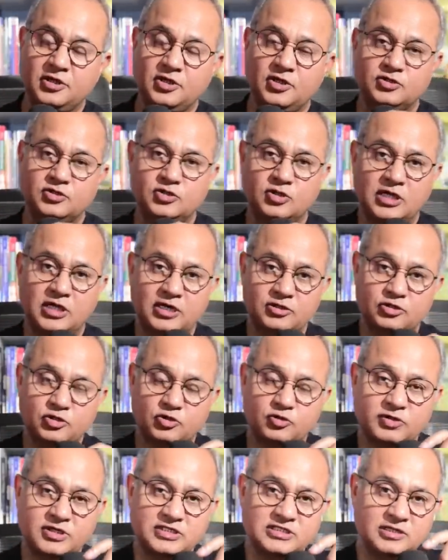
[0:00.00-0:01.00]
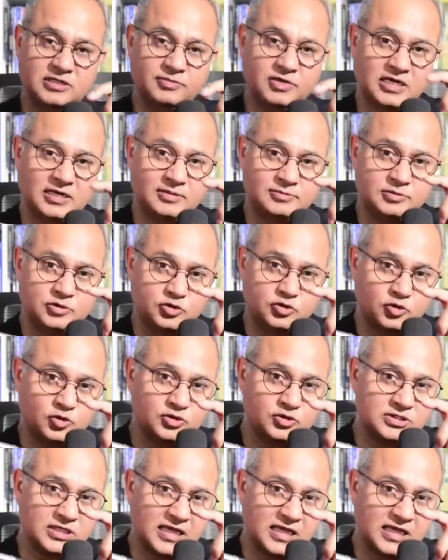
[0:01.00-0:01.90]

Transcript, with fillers: So now the question becomes those